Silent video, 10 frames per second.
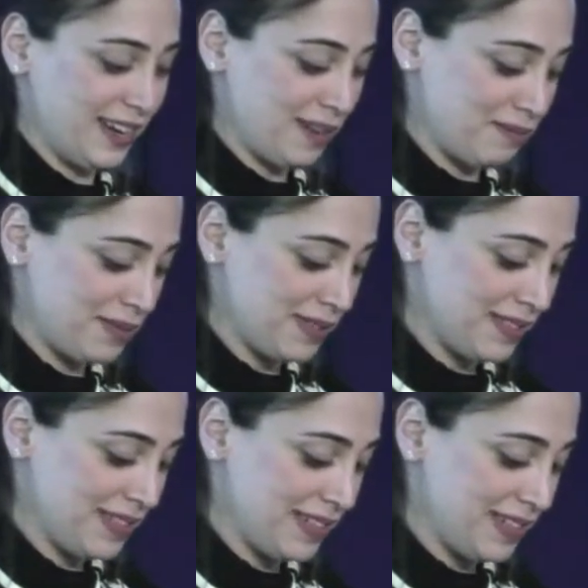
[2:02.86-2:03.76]
up.
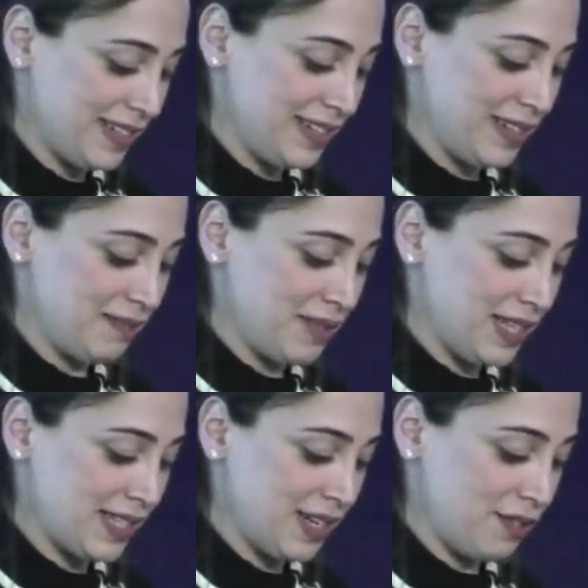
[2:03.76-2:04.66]
Please
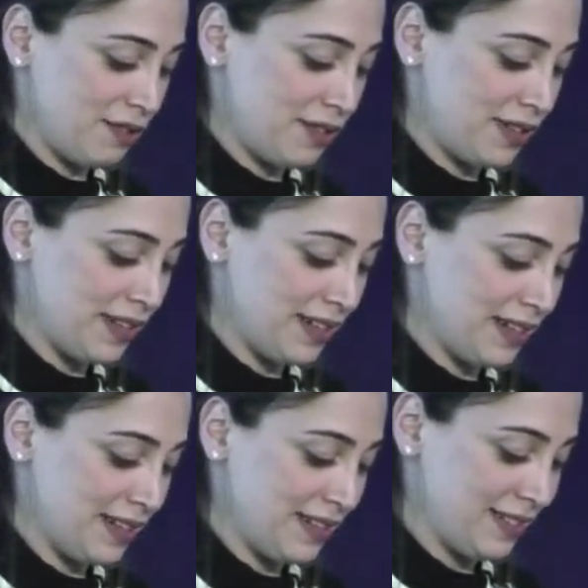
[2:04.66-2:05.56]
ignore.
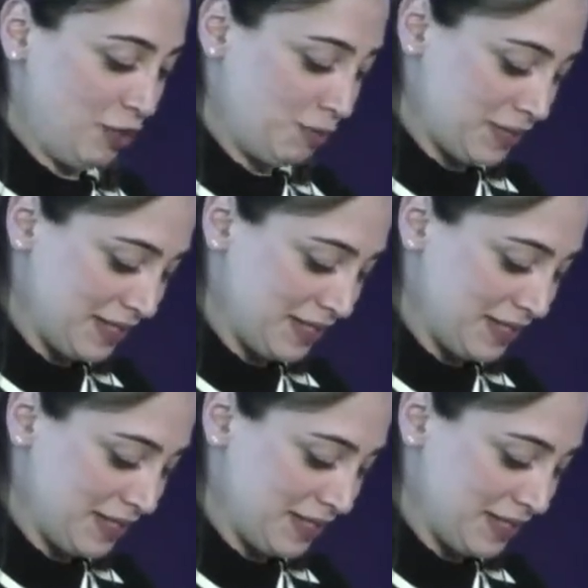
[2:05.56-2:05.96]
Oops.